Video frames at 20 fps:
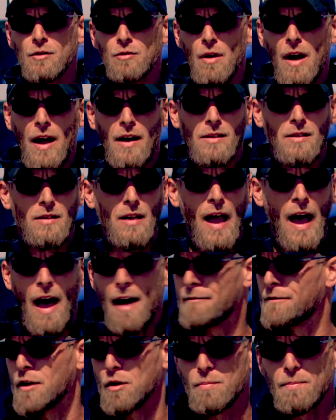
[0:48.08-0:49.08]
Tracks
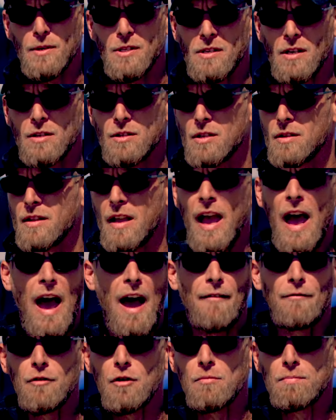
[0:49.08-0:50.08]
have their position, they
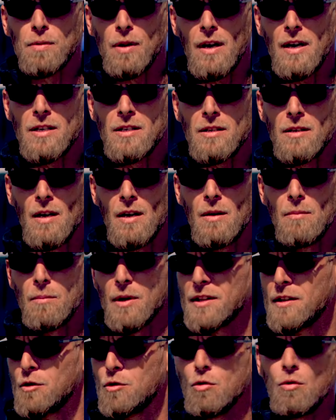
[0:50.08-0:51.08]
have their place,
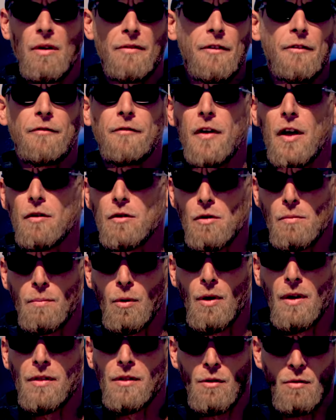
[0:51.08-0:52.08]
but they do have a failure point.